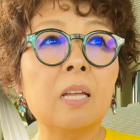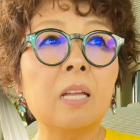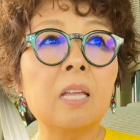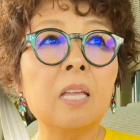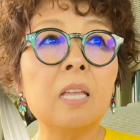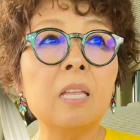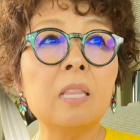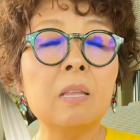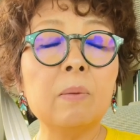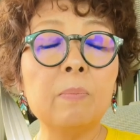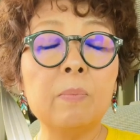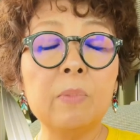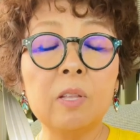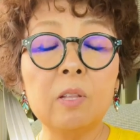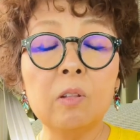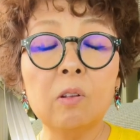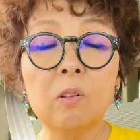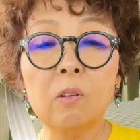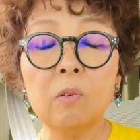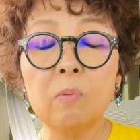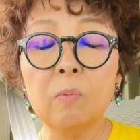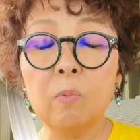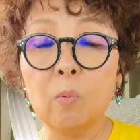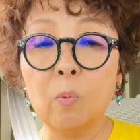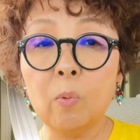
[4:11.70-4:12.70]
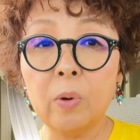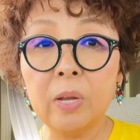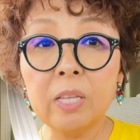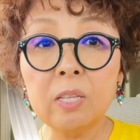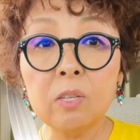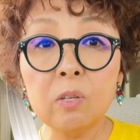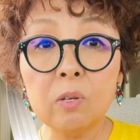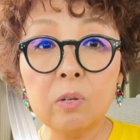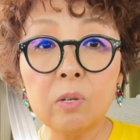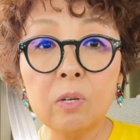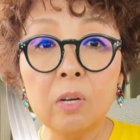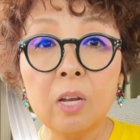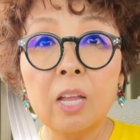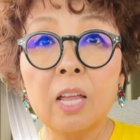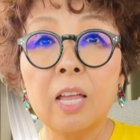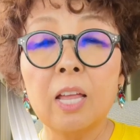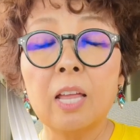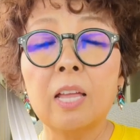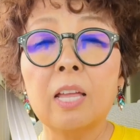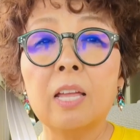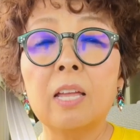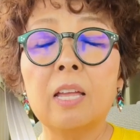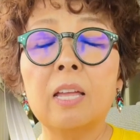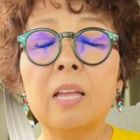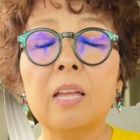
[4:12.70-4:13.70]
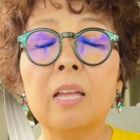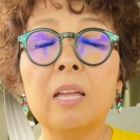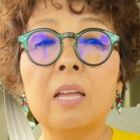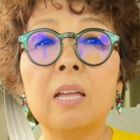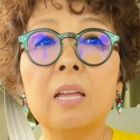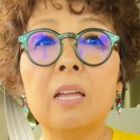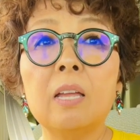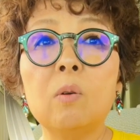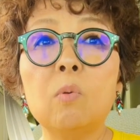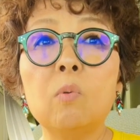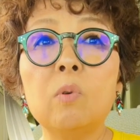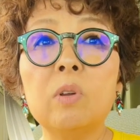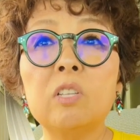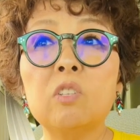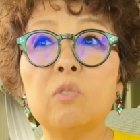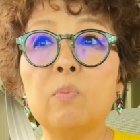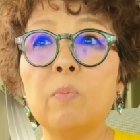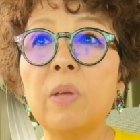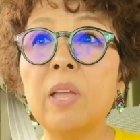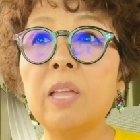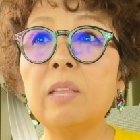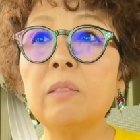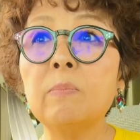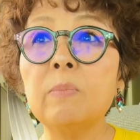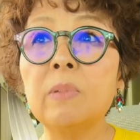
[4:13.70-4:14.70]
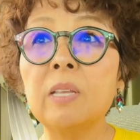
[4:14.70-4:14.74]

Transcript: in the middle of winter which made